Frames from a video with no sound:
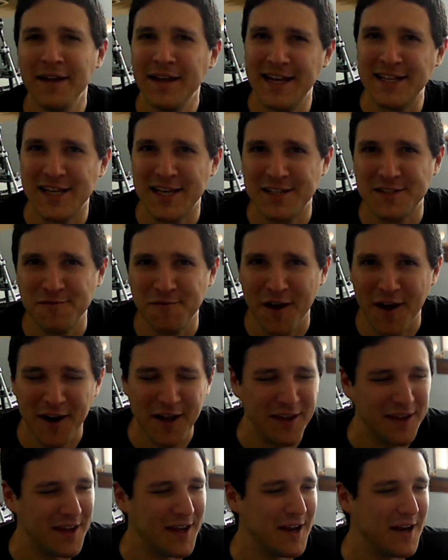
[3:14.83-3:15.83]
It's
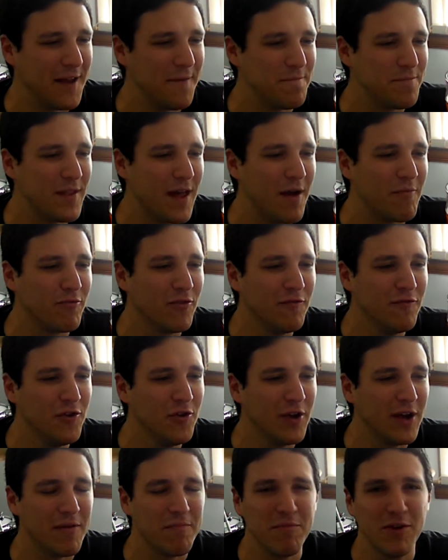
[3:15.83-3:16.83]
funny that I'm
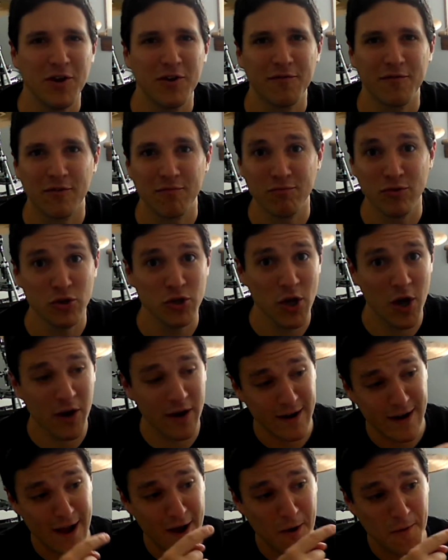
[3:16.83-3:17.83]
reviewing a beer for BrewDog
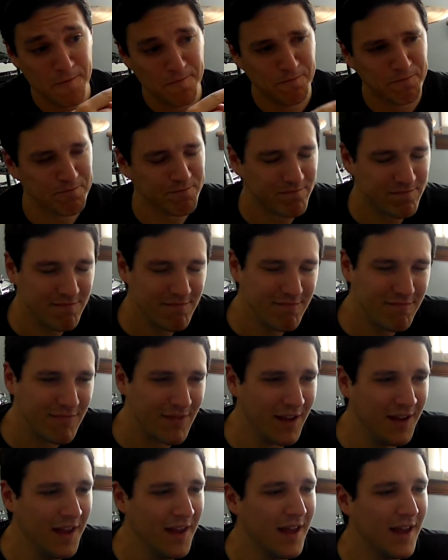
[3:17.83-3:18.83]
and now
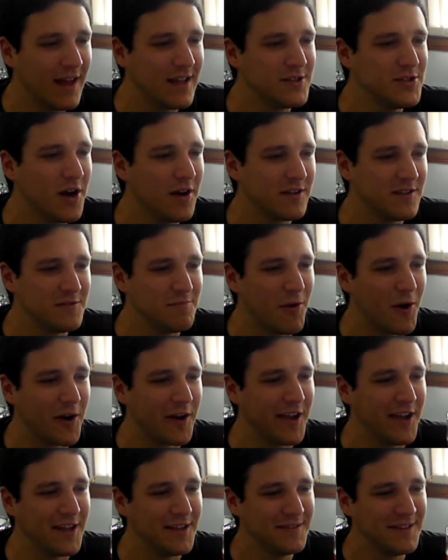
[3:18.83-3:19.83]
a dog's
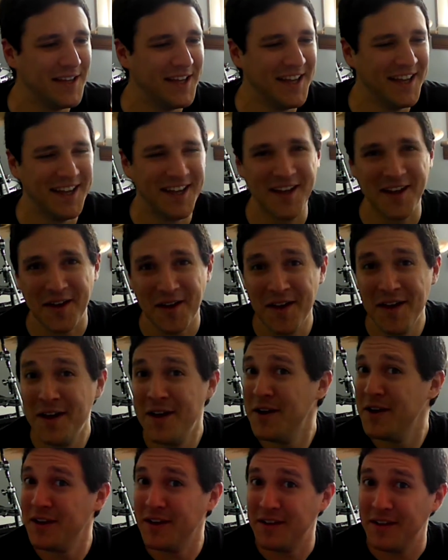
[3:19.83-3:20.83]
barking.
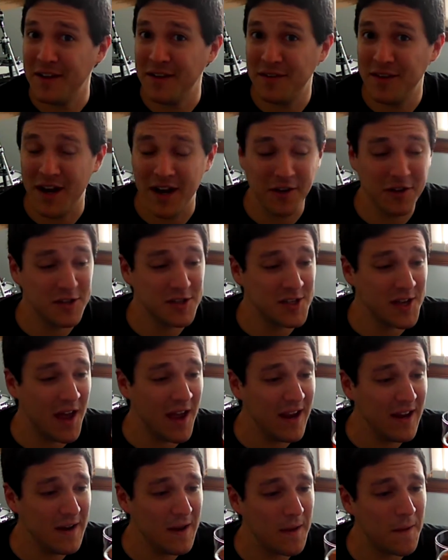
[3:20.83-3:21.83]
Is that a good
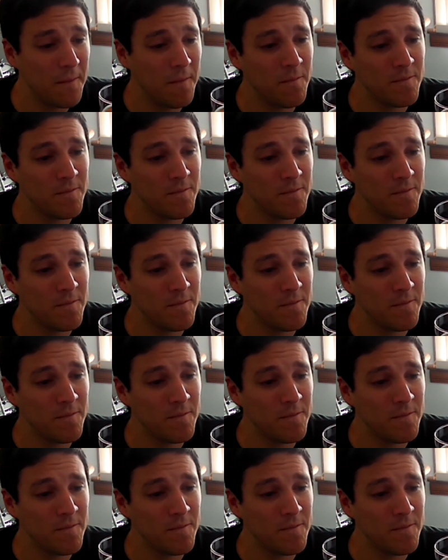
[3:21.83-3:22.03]
sign?